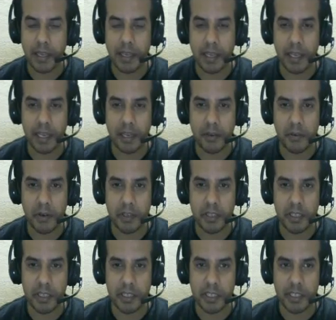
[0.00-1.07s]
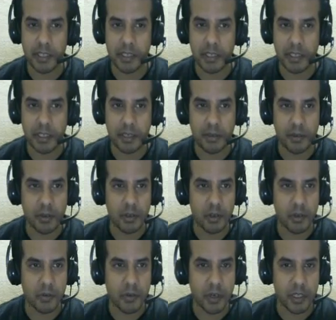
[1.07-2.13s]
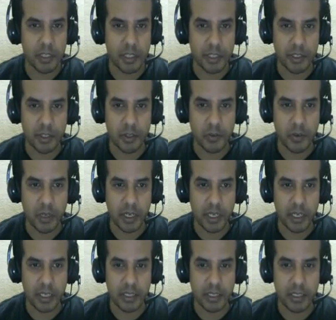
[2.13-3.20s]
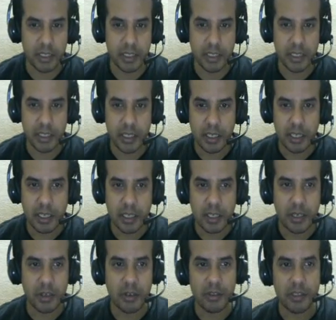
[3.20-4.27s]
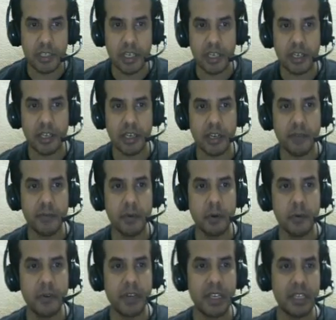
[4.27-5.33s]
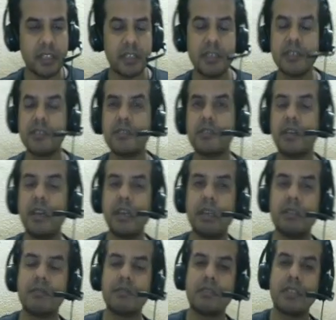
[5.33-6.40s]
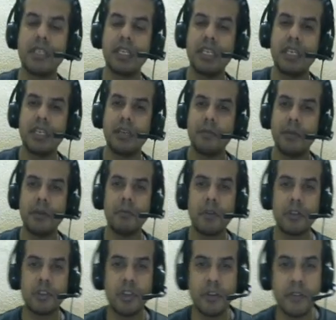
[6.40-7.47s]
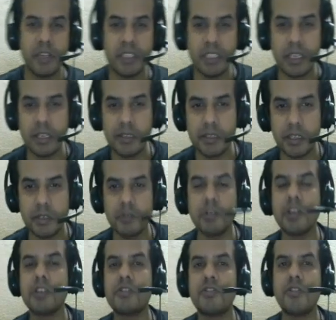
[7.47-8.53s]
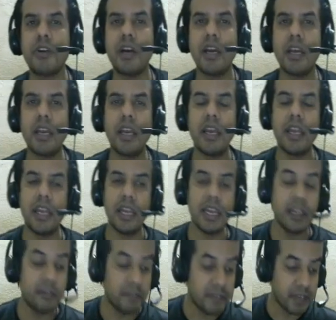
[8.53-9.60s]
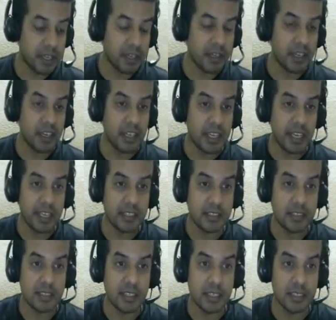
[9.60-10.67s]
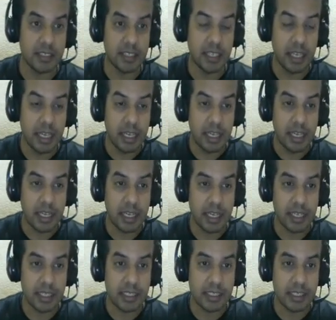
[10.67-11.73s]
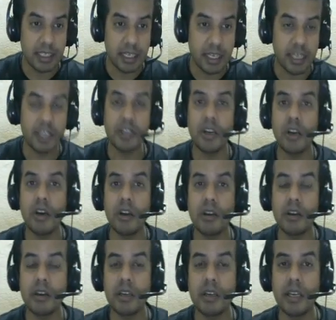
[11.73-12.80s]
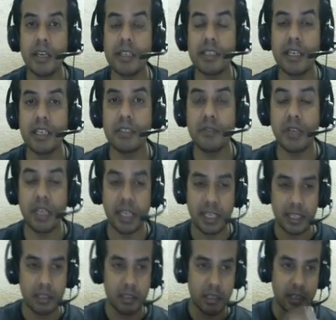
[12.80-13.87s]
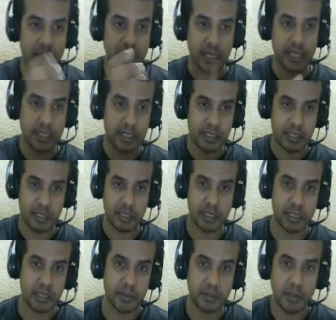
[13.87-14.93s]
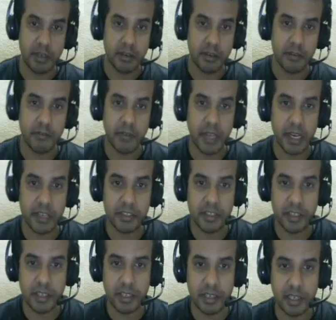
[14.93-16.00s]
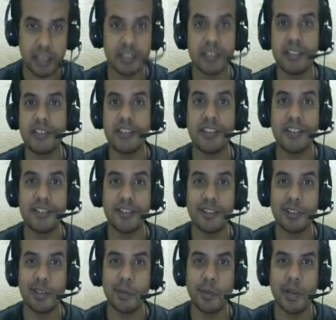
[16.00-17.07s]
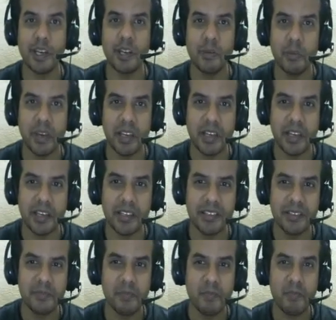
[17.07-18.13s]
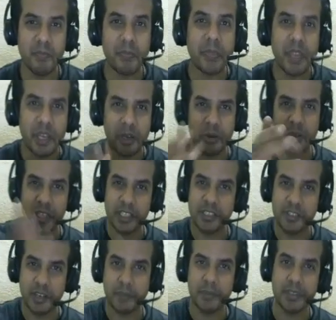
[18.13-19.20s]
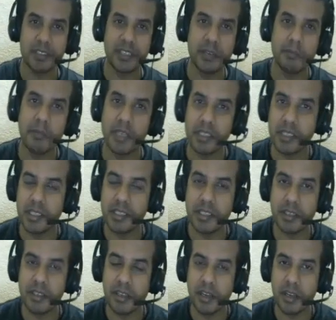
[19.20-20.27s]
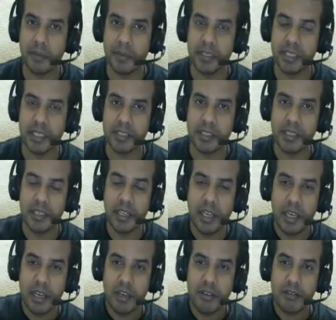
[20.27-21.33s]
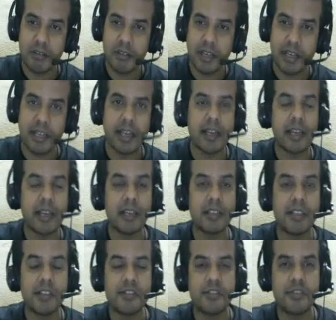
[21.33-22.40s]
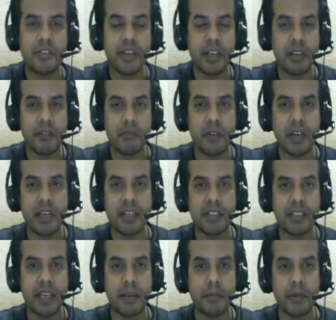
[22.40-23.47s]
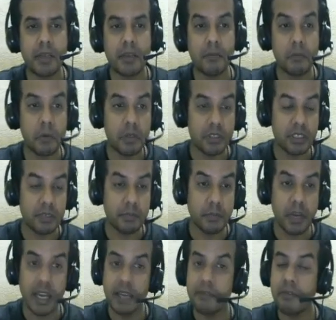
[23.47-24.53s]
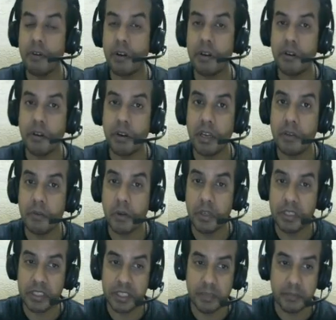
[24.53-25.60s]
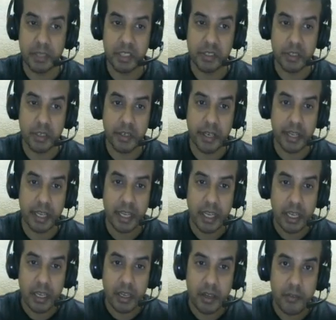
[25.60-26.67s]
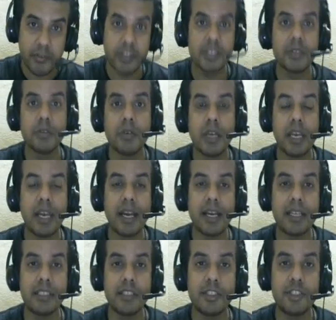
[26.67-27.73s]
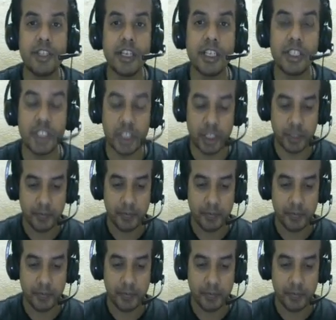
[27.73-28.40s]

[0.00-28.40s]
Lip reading: I don't know what is the issue. Why is it constantly removing these things? But whatsoever is the reason, you just try, and if in case this is in your case as well, like the links are vanishing as it's just disappeared in my case, do just drop the same message in the comment section so that I can just check why it is happening. Was it my fault only? What is something generic which Google has changed?